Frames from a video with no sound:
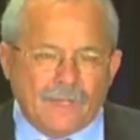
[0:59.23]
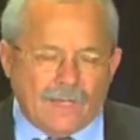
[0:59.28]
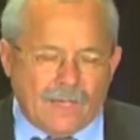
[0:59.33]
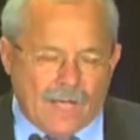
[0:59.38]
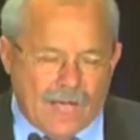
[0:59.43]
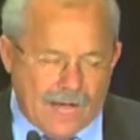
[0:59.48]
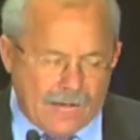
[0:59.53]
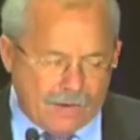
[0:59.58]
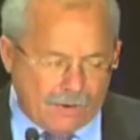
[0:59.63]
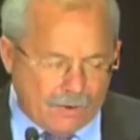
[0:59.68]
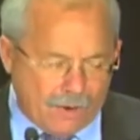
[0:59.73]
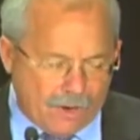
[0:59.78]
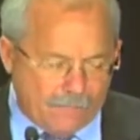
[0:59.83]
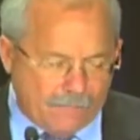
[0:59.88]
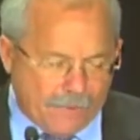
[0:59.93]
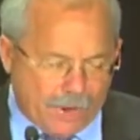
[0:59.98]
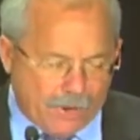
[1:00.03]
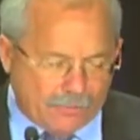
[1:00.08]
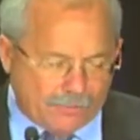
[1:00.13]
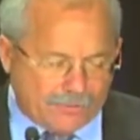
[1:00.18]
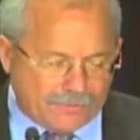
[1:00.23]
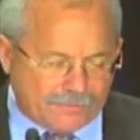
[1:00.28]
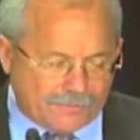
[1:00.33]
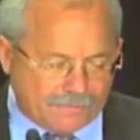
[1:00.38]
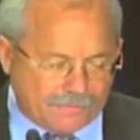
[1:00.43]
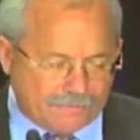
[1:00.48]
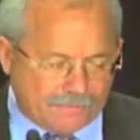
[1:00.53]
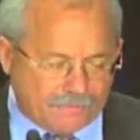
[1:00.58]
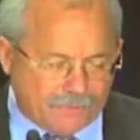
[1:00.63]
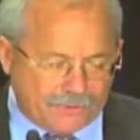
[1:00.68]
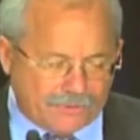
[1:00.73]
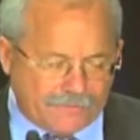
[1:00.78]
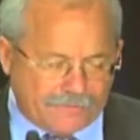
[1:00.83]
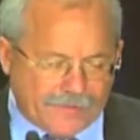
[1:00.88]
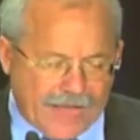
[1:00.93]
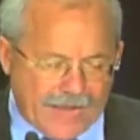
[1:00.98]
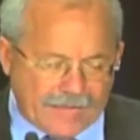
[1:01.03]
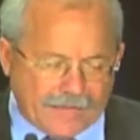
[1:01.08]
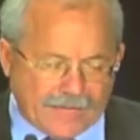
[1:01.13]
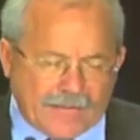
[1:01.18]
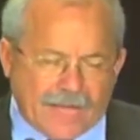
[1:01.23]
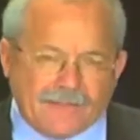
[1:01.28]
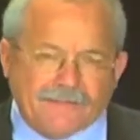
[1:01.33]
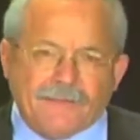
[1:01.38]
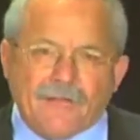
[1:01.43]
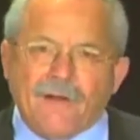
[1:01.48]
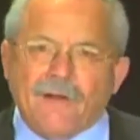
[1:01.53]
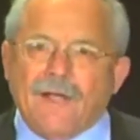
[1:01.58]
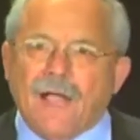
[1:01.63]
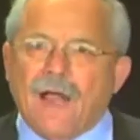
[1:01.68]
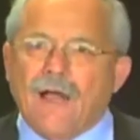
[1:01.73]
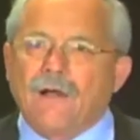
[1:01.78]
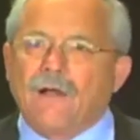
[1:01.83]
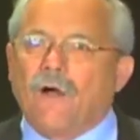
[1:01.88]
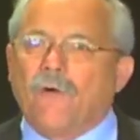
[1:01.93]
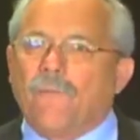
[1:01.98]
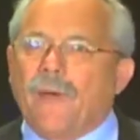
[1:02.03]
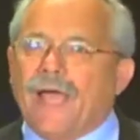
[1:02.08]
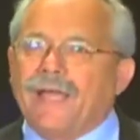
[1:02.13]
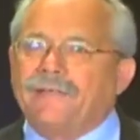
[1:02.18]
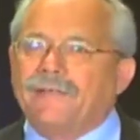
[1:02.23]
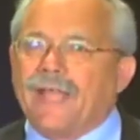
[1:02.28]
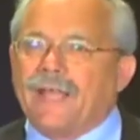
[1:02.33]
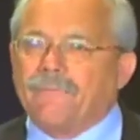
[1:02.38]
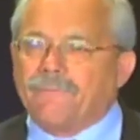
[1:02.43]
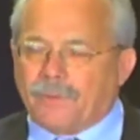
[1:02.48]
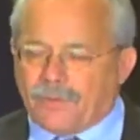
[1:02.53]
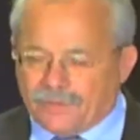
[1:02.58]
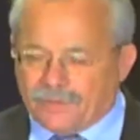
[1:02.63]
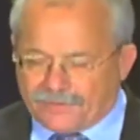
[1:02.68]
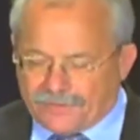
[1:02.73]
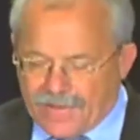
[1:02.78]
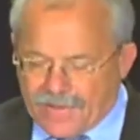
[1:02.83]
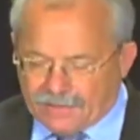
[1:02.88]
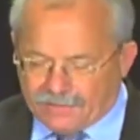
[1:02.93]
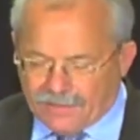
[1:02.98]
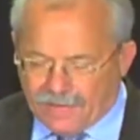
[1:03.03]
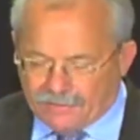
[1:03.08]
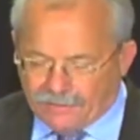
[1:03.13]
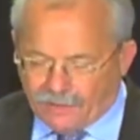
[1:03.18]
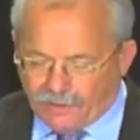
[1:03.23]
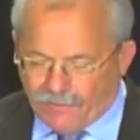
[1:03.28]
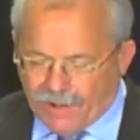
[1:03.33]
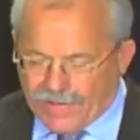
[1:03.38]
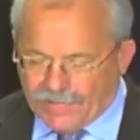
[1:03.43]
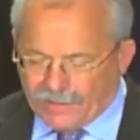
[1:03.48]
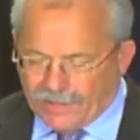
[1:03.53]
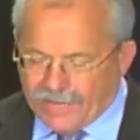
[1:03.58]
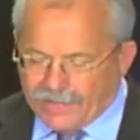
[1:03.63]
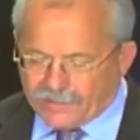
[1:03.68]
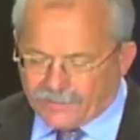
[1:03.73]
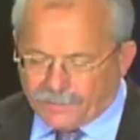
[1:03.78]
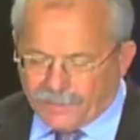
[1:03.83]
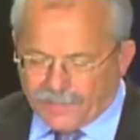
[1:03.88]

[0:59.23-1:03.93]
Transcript: Iron ore boats, which have had to cut their cargo by 10% on the Great Lakes